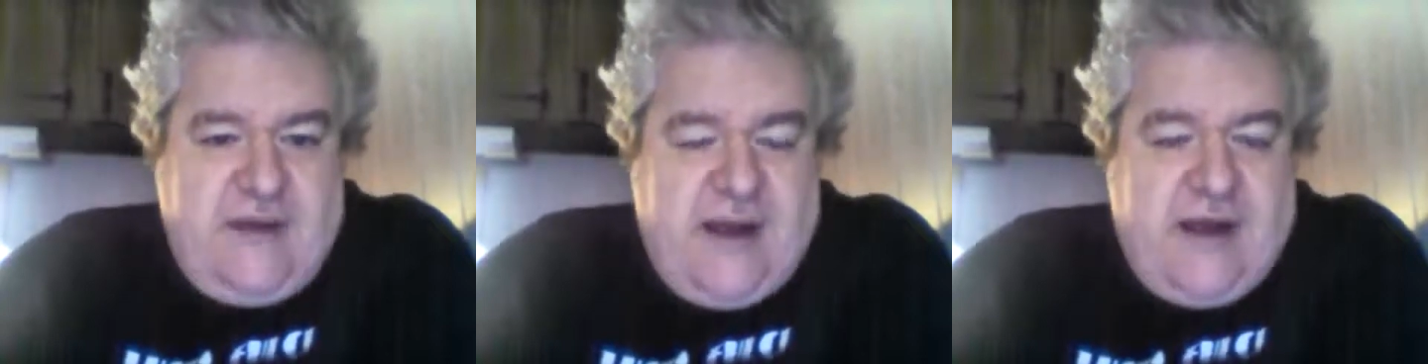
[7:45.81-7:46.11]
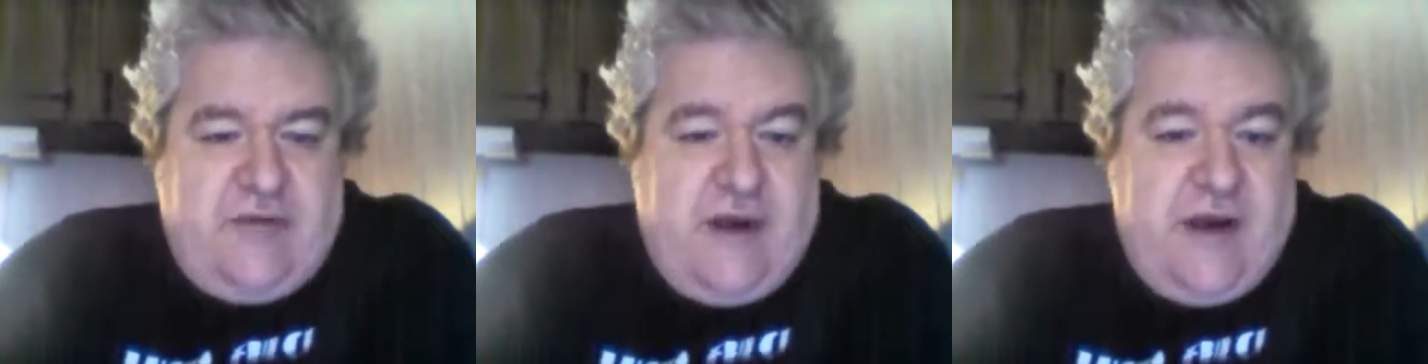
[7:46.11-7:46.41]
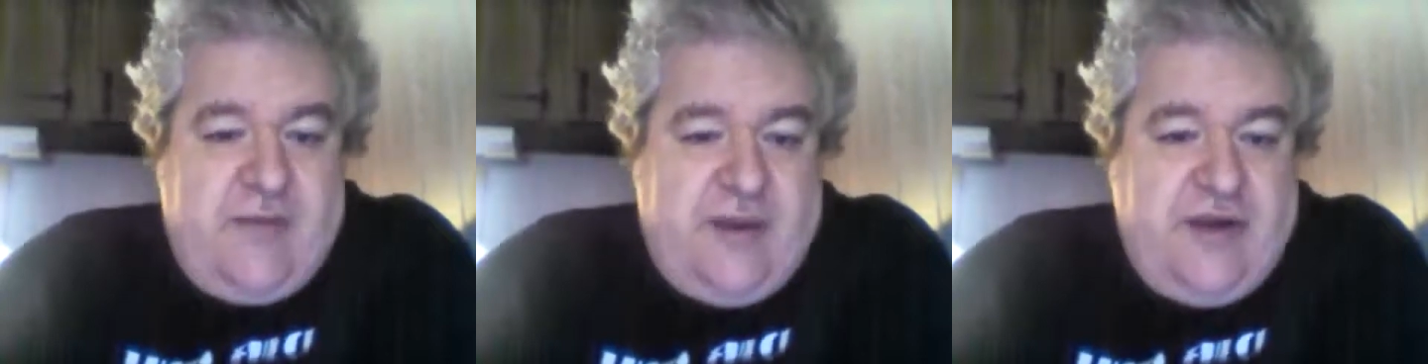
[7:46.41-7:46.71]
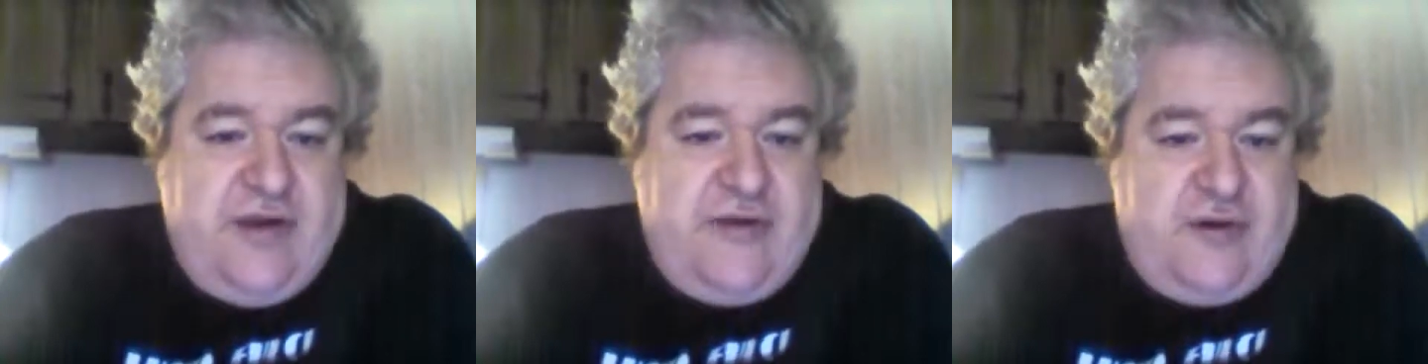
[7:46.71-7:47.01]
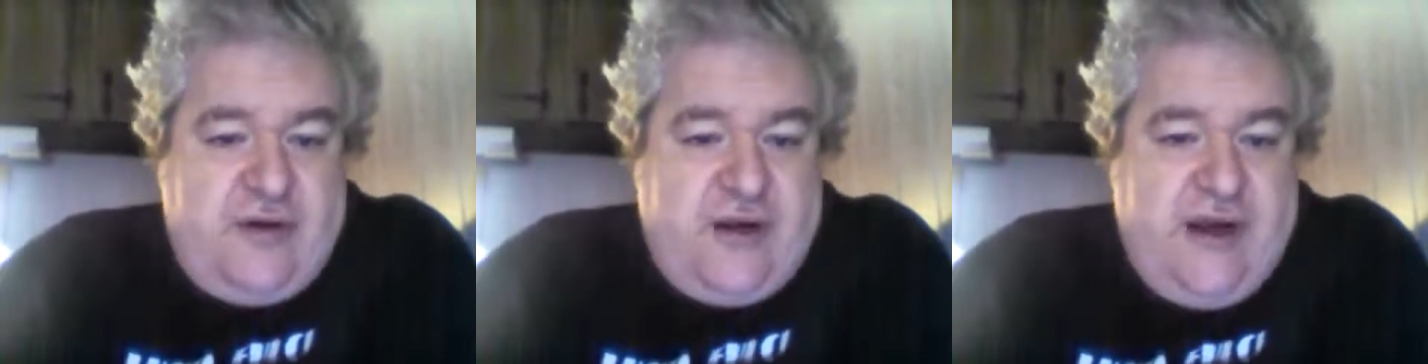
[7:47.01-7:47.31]
and they created the P G
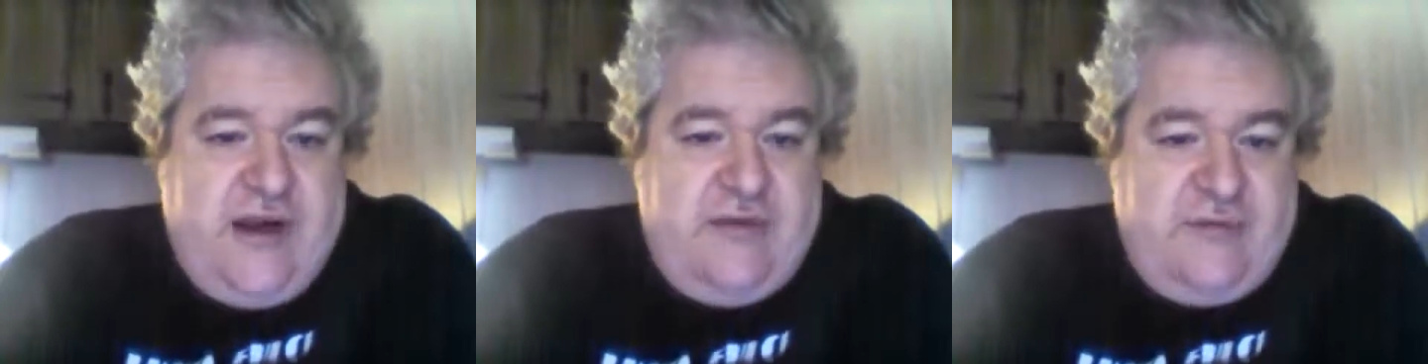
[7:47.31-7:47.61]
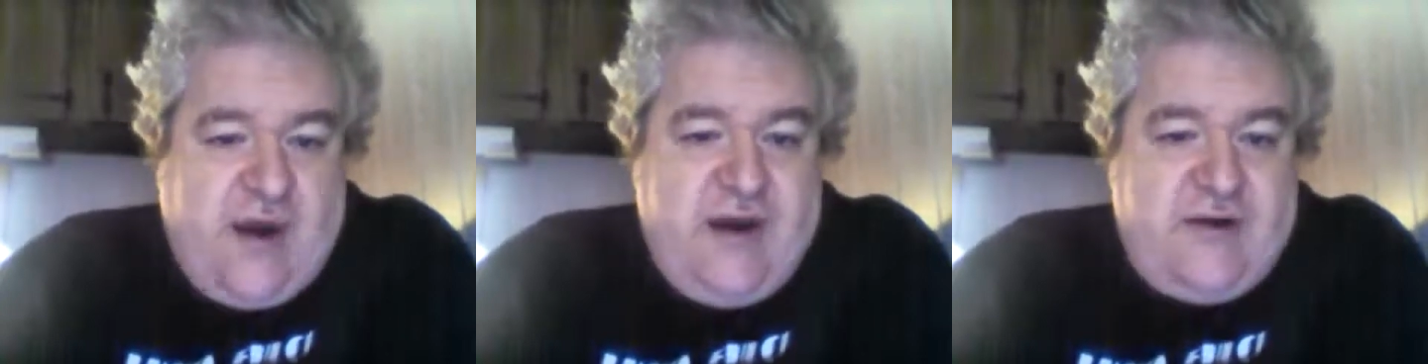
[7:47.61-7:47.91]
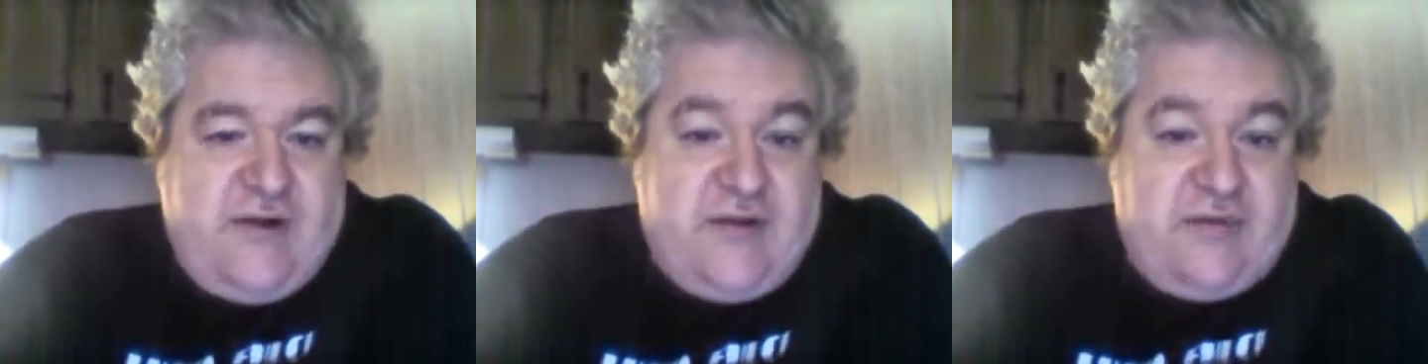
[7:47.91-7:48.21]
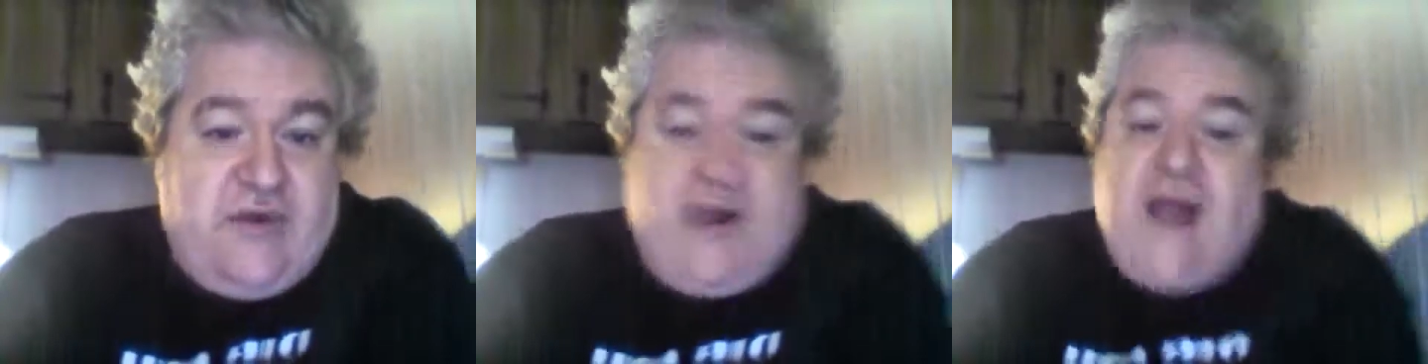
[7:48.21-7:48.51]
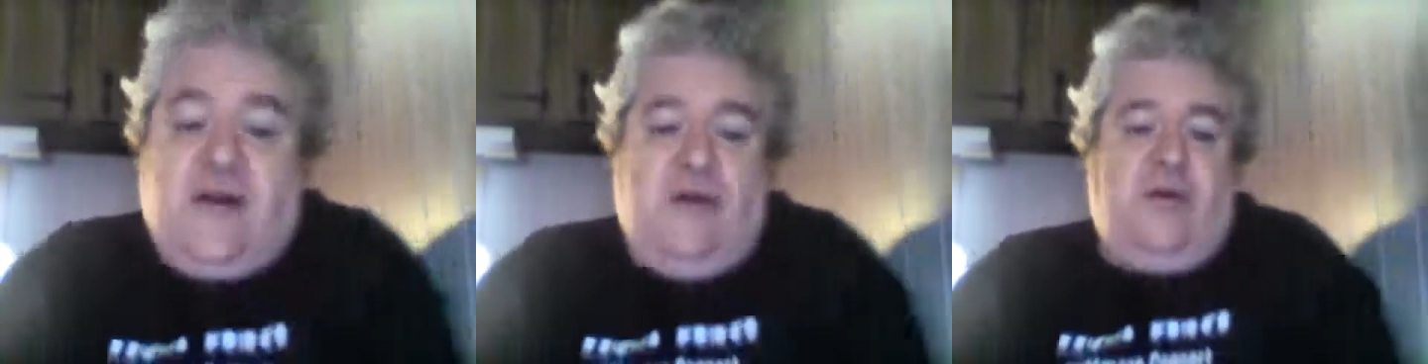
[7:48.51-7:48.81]
thirteen rating system, which
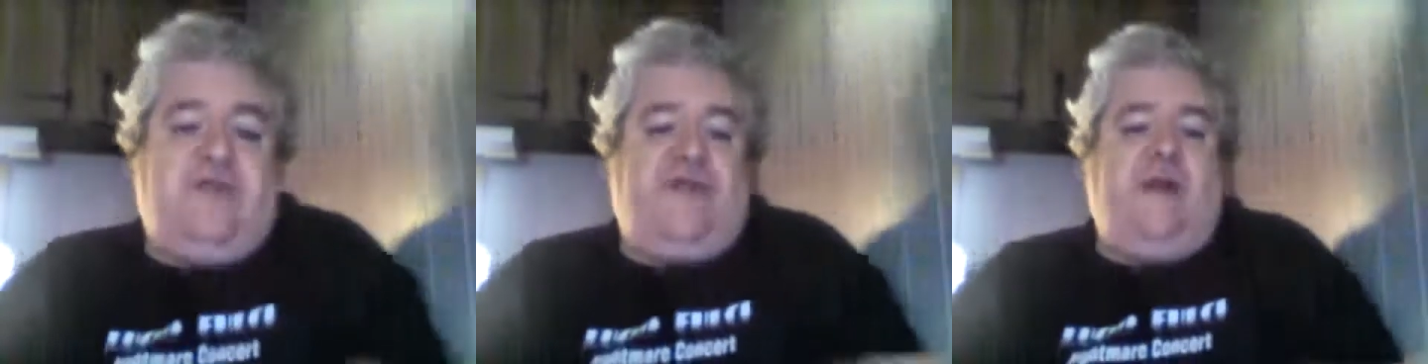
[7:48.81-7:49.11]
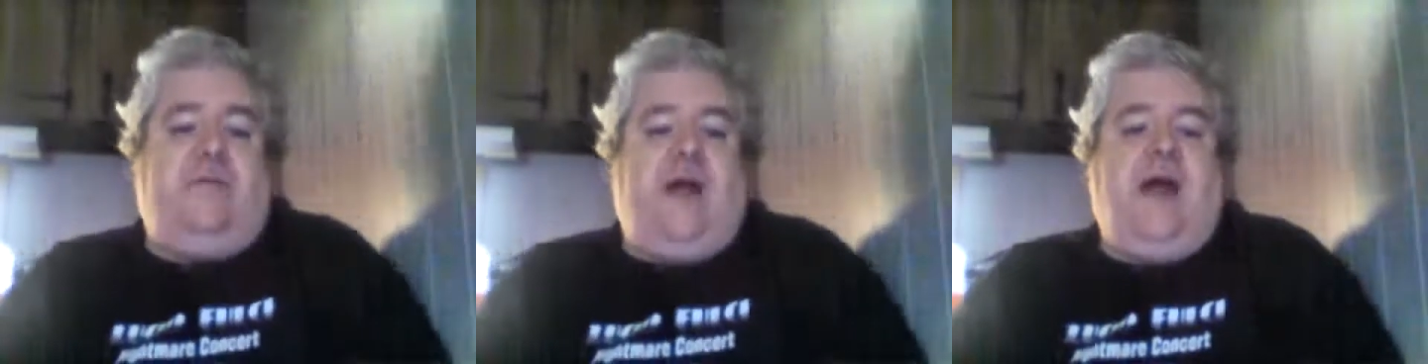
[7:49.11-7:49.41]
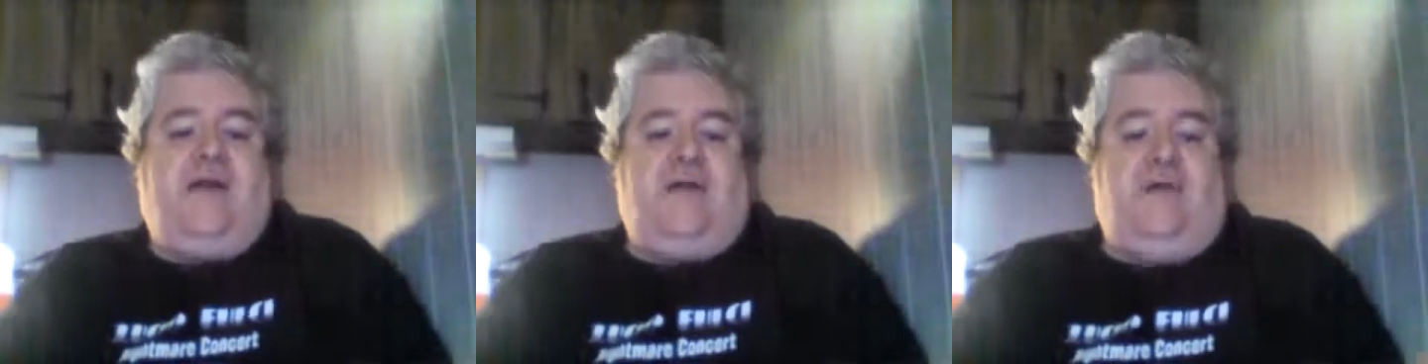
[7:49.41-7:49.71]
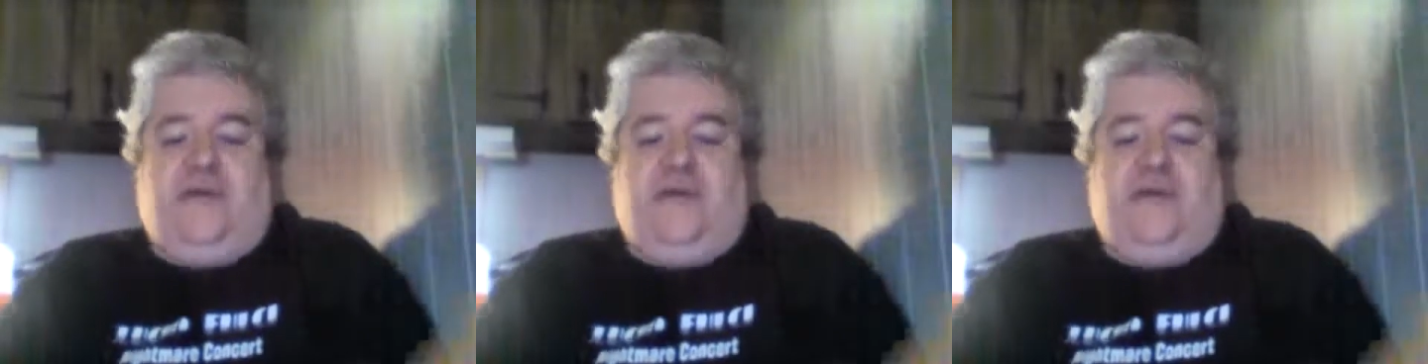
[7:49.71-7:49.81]
actually was very practical.